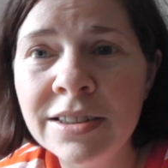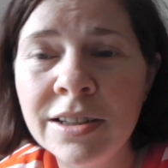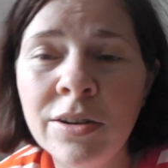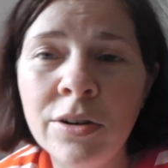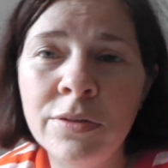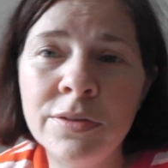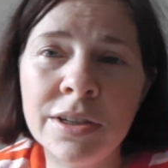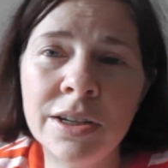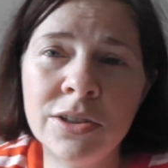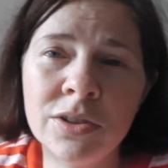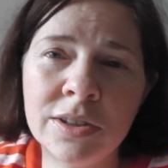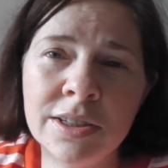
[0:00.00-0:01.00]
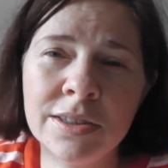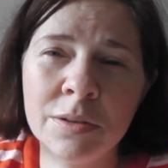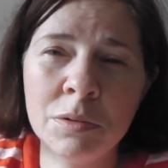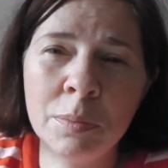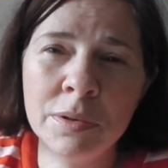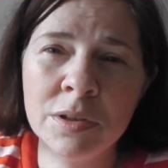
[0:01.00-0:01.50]
a lot of surgeries that
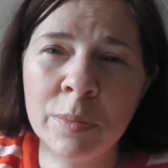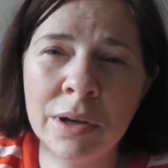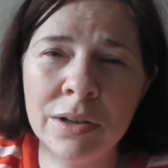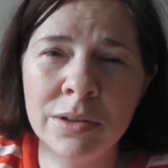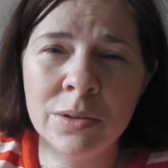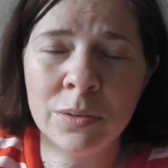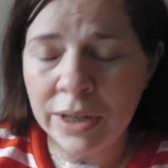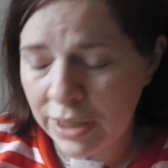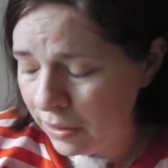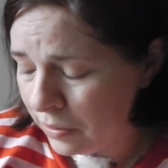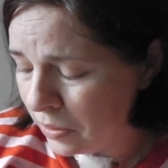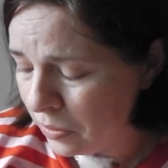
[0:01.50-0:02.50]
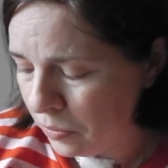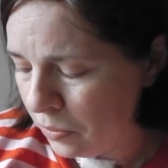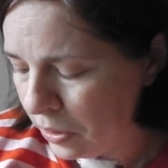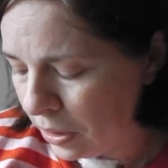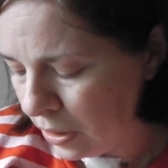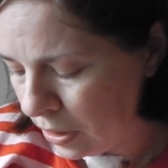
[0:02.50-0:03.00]
were postponed or
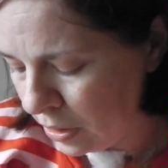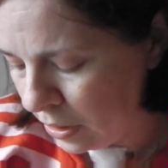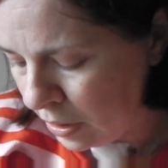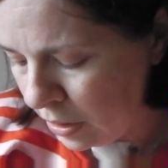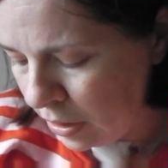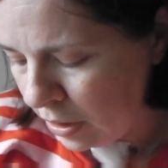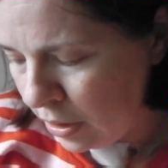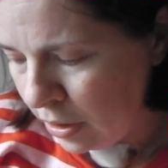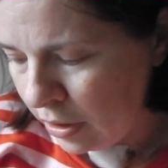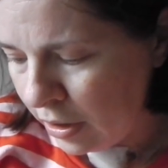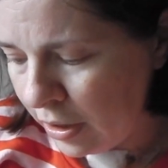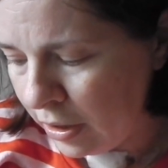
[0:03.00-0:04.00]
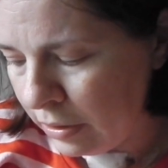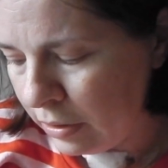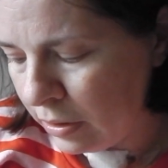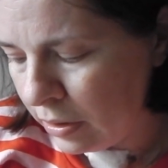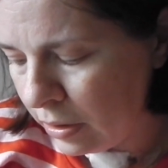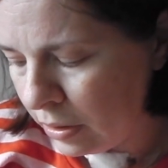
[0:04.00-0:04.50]
cancelled,
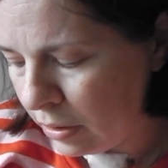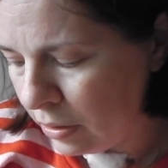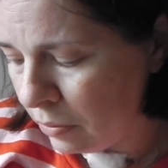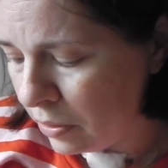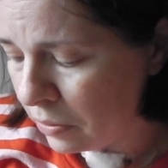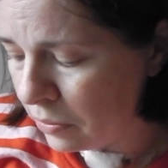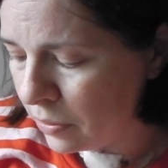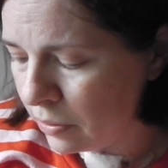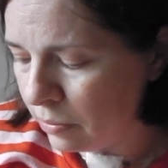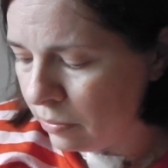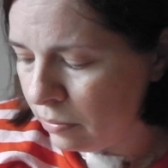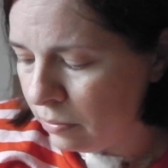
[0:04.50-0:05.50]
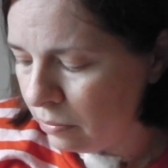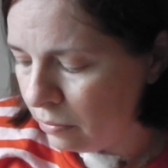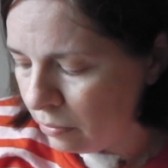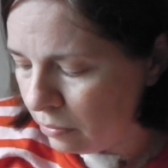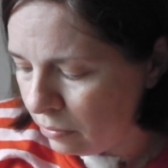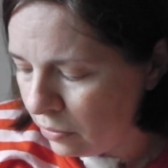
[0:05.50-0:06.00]
and which was
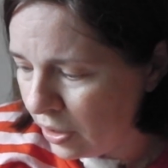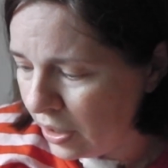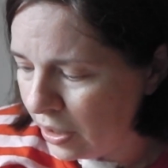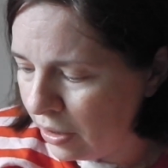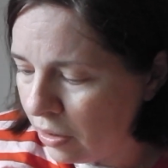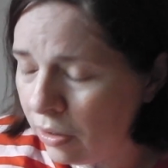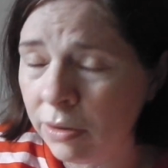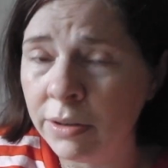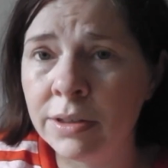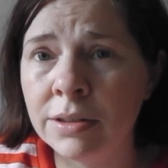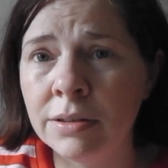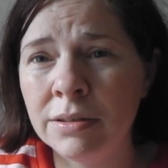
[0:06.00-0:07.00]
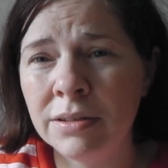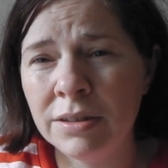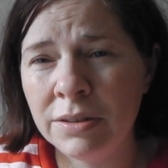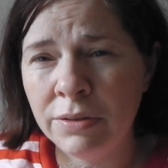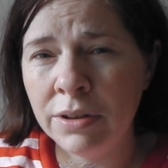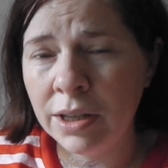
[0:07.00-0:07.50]
really hard
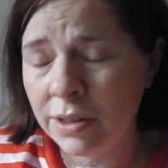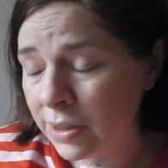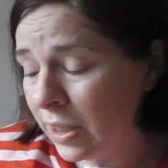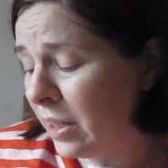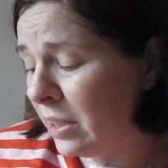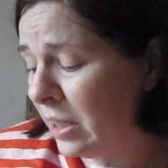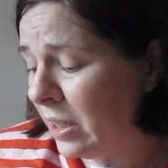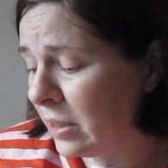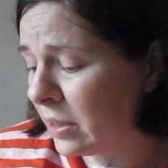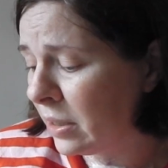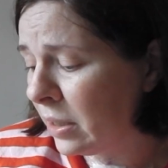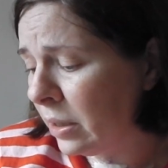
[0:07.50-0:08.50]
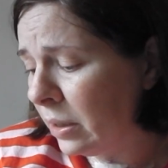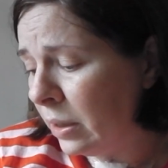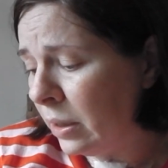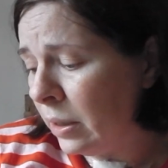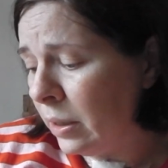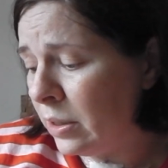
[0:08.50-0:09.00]
for those ladies,
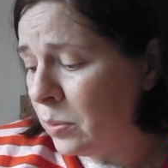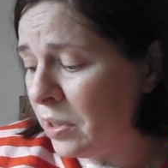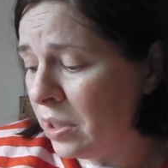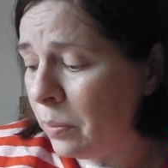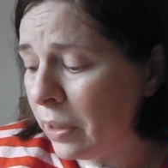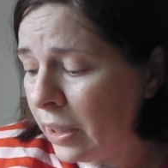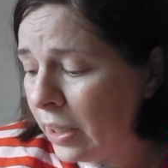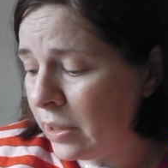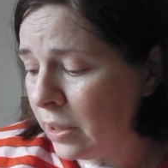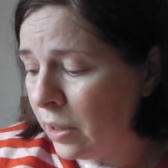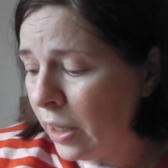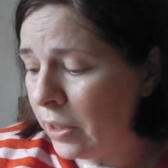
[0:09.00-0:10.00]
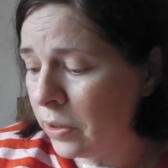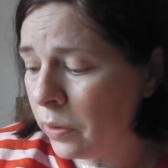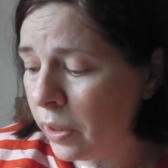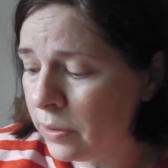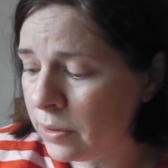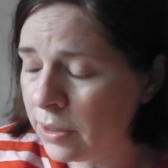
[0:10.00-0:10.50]
especially one lady that had
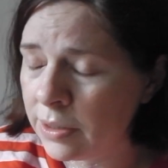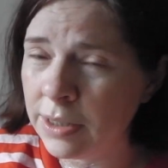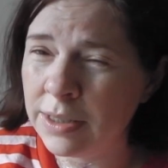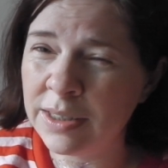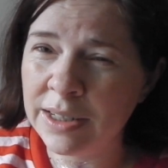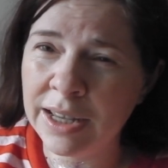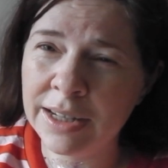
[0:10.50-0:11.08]
Crohn's disease and